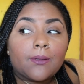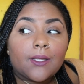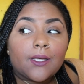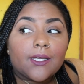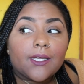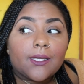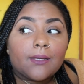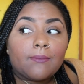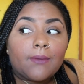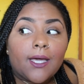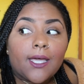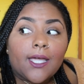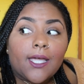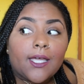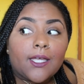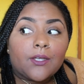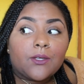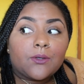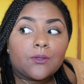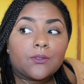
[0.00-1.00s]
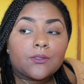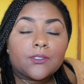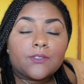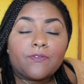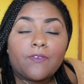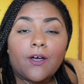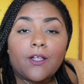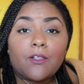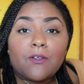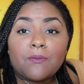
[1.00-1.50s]
to plug in my handles.
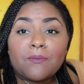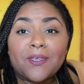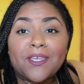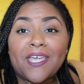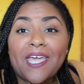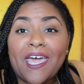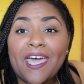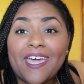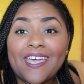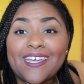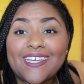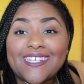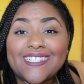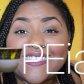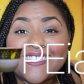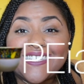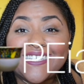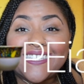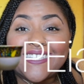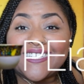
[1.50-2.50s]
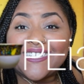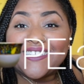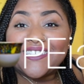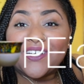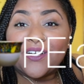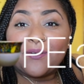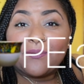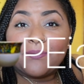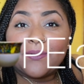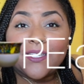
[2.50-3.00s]
Follow me at
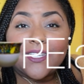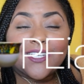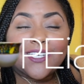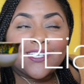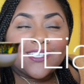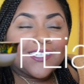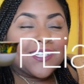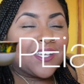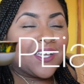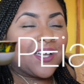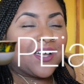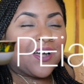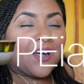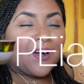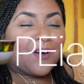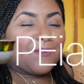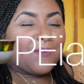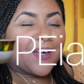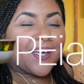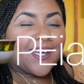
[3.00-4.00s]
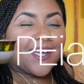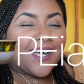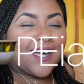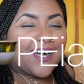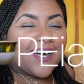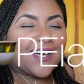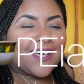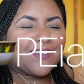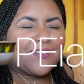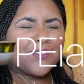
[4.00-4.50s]
ItsEthiDOPEian. Oh my
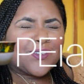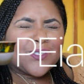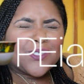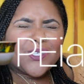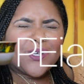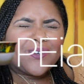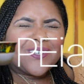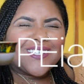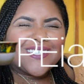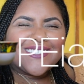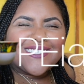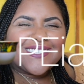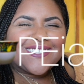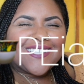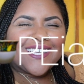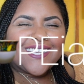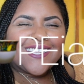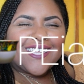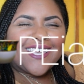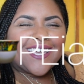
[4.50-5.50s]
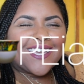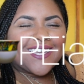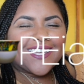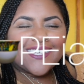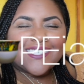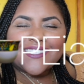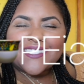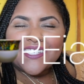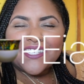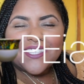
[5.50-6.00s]
God, it feels so good to say that.
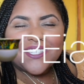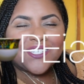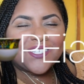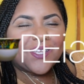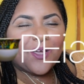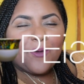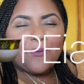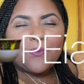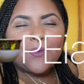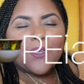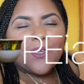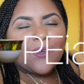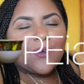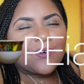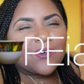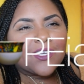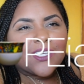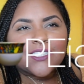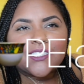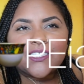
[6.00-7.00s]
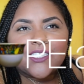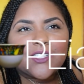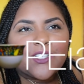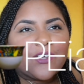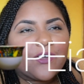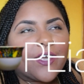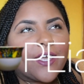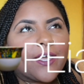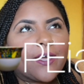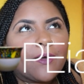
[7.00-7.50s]
ItsEthiDOPEian on
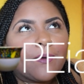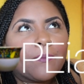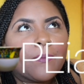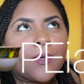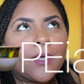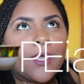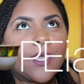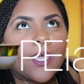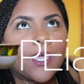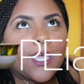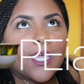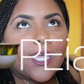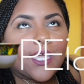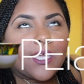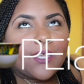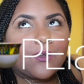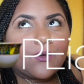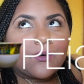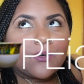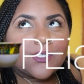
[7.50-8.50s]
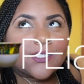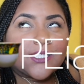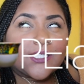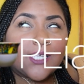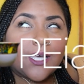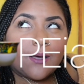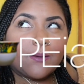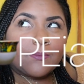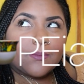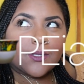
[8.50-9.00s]
Instagram and on
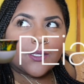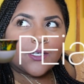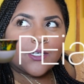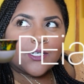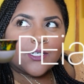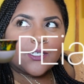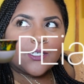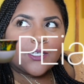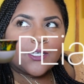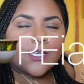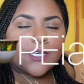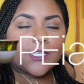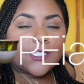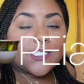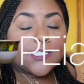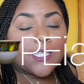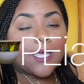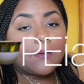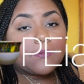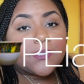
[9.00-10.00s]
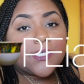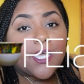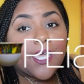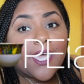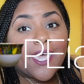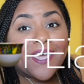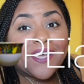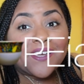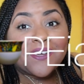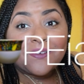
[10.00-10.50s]
Tumblr and Snapchat
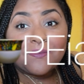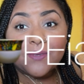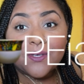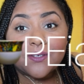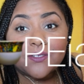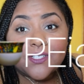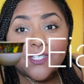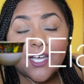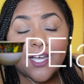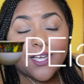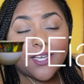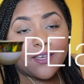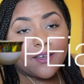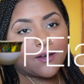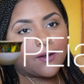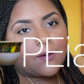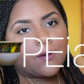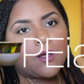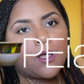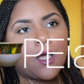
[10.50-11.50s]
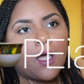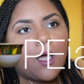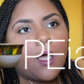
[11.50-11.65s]
at Camille Jael.